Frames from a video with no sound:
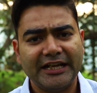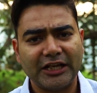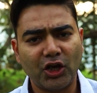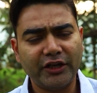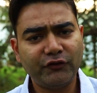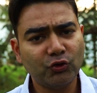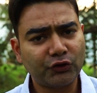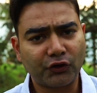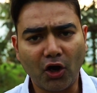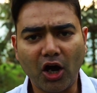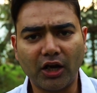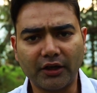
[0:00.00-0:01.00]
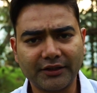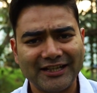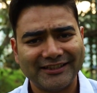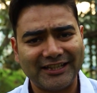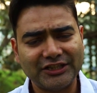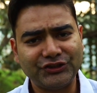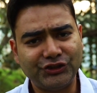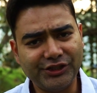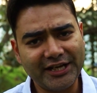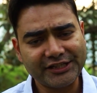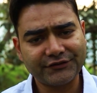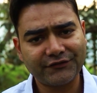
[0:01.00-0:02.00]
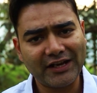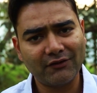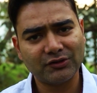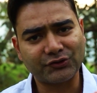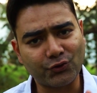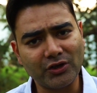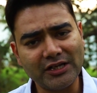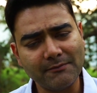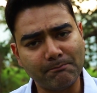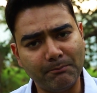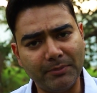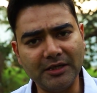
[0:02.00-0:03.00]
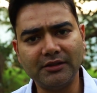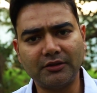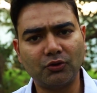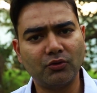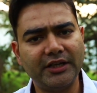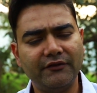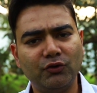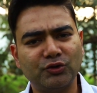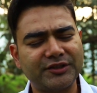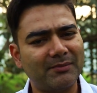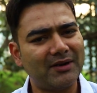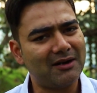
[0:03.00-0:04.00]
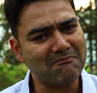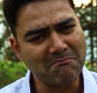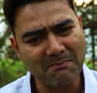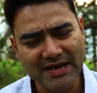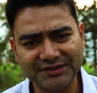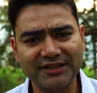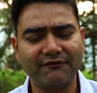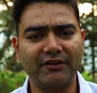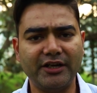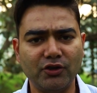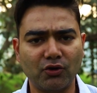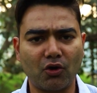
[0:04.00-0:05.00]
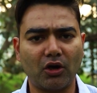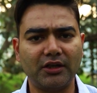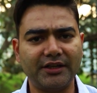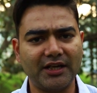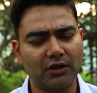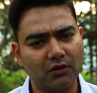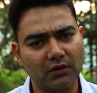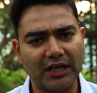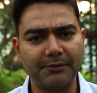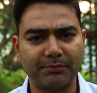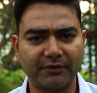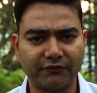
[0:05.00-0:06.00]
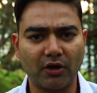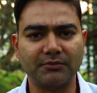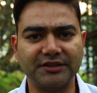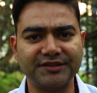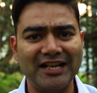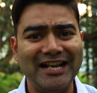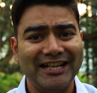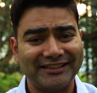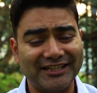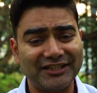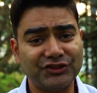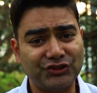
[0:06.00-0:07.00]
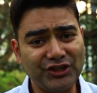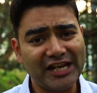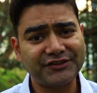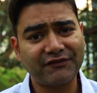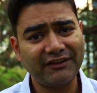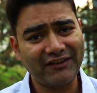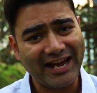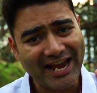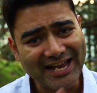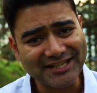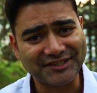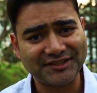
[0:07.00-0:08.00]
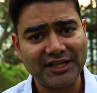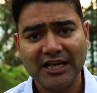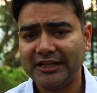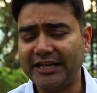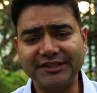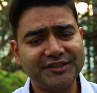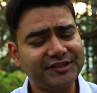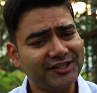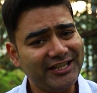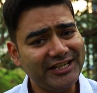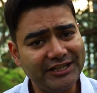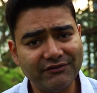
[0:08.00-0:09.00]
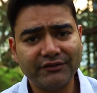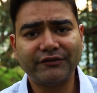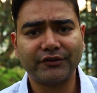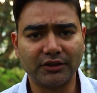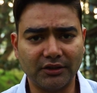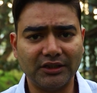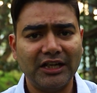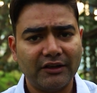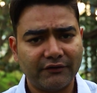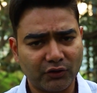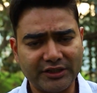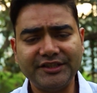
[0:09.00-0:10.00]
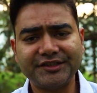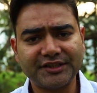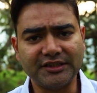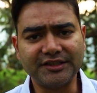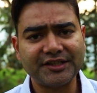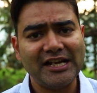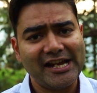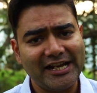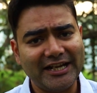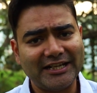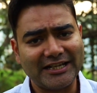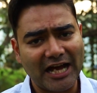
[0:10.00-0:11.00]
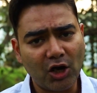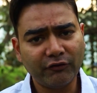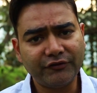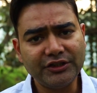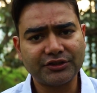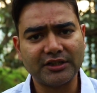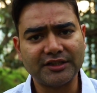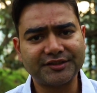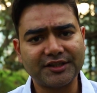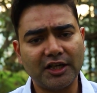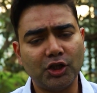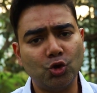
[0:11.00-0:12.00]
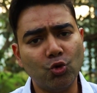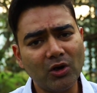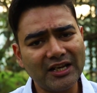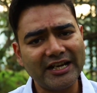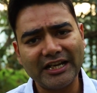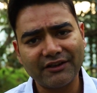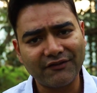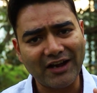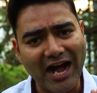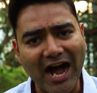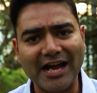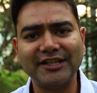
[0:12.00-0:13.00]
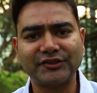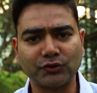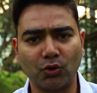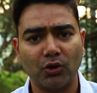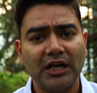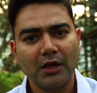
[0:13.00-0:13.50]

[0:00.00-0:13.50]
Now, if you thought that the GH5 was really built to give you some amazing video quality and low light performance, then the GH5S takes this even further. For instance, it now features a dual native ISO,